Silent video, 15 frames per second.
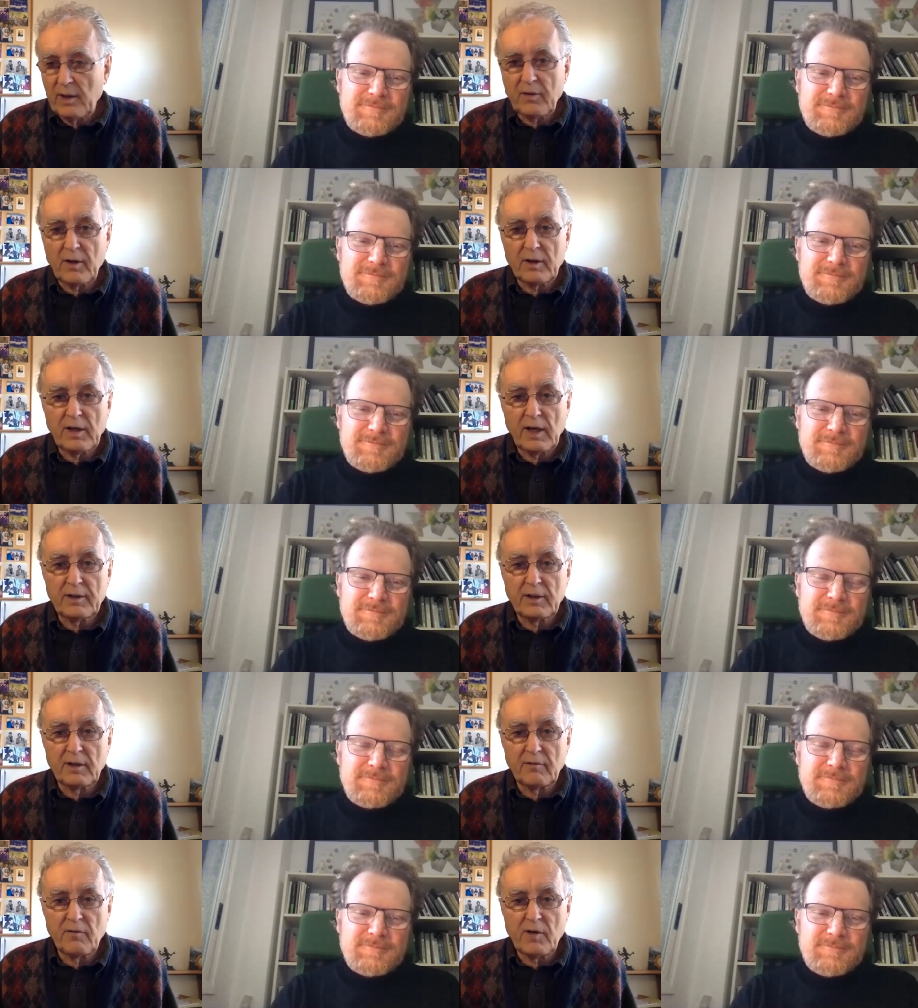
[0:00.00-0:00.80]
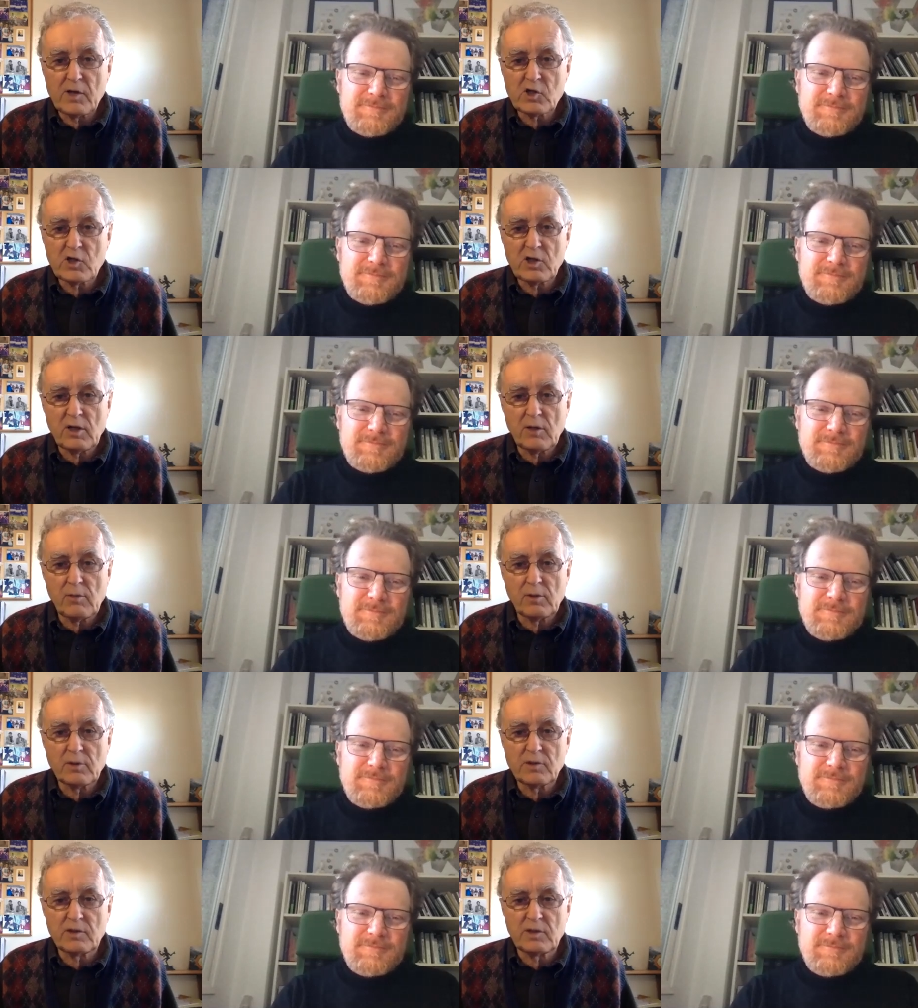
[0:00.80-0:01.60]
Speaker 1: they're cutting
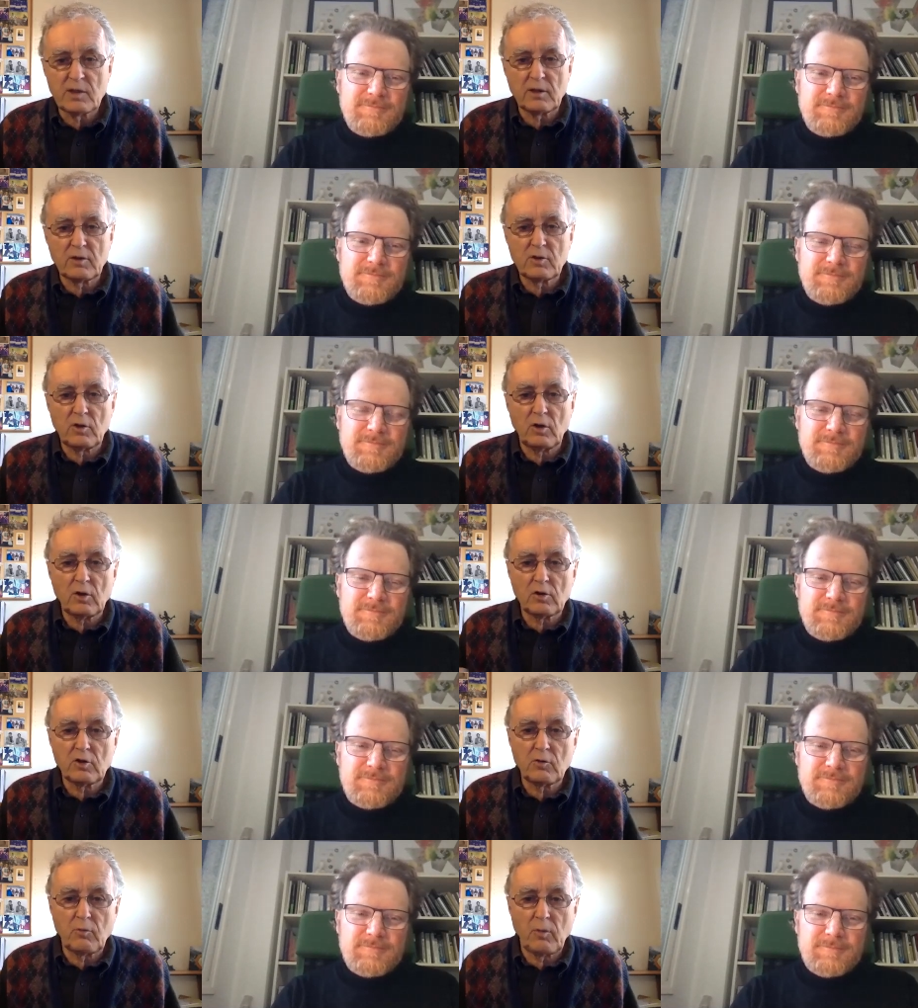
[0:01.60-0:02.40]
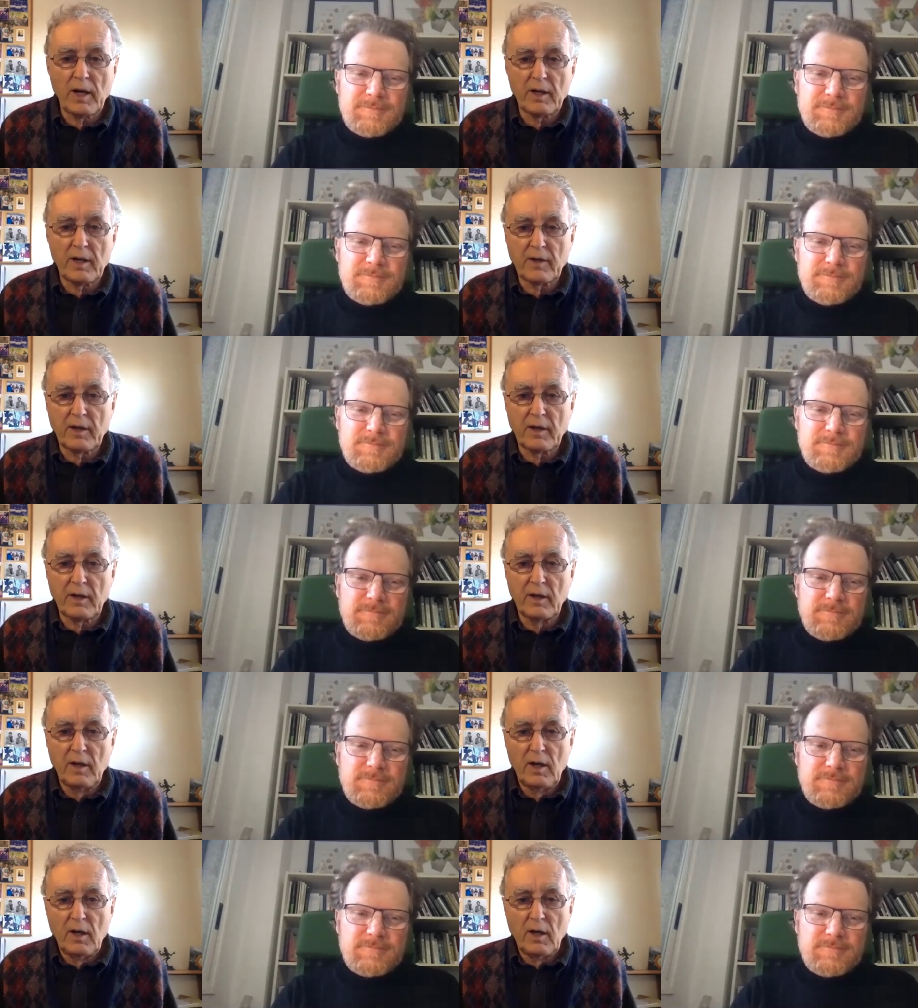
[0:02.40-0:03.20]
vegetables, they talk while
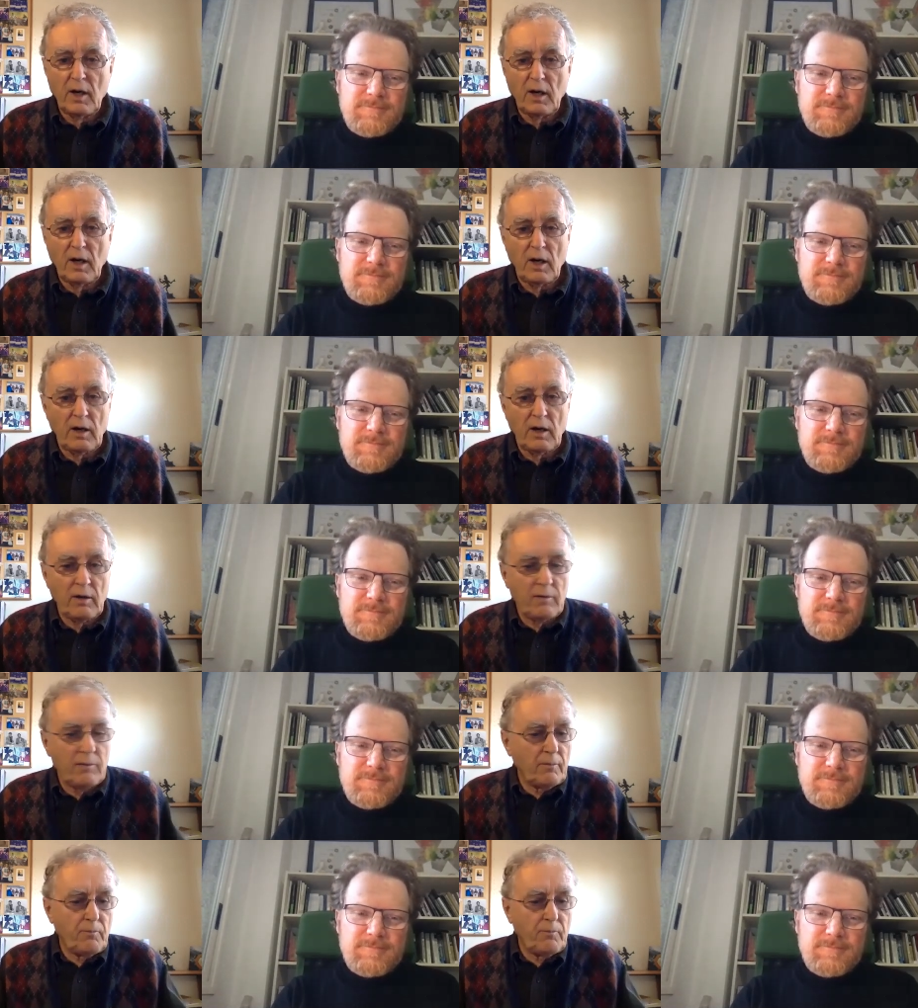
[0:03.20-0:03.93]
they're uh,